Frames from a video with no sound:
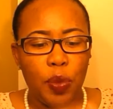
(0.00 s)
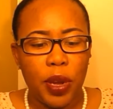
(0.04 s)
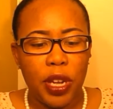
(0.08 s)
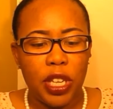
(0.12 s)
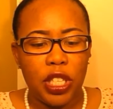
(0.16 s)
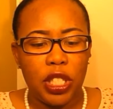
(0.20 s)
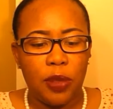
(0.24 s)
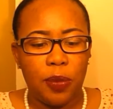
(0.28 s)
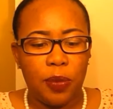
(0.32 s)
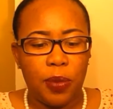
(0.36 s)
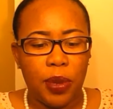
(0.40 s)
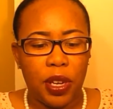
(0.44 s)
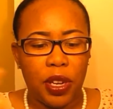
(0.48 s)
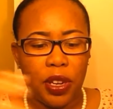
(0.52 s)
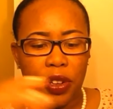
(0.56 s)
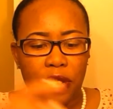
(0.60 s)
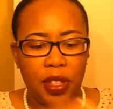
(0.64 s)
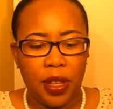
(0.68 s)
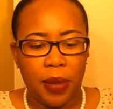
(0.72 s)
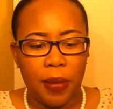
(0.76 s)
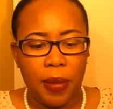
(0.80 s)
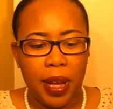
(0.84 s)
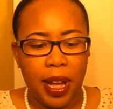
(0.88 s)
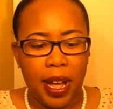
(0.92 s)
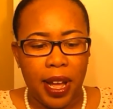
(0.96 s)
much bigger
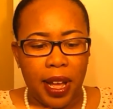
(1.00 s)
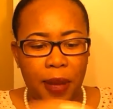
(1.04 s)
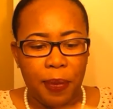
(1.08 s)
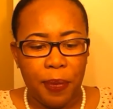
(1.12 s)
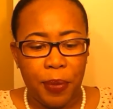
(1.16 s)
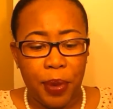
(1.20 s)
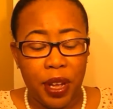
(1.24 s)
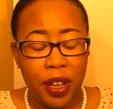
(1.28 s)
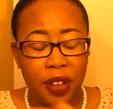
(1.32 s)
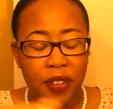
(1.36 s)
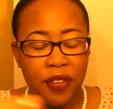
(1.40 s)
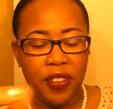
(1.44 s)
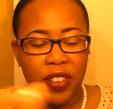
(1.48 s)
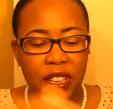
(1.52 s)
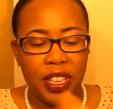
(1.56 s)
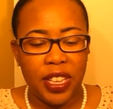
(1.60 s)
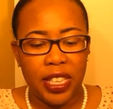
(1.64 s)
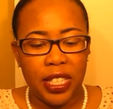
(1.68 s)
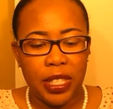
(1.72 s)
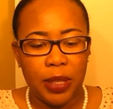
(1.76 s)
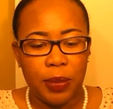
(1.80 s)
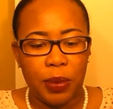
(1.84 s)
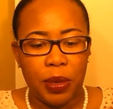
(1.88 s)
than my puff is,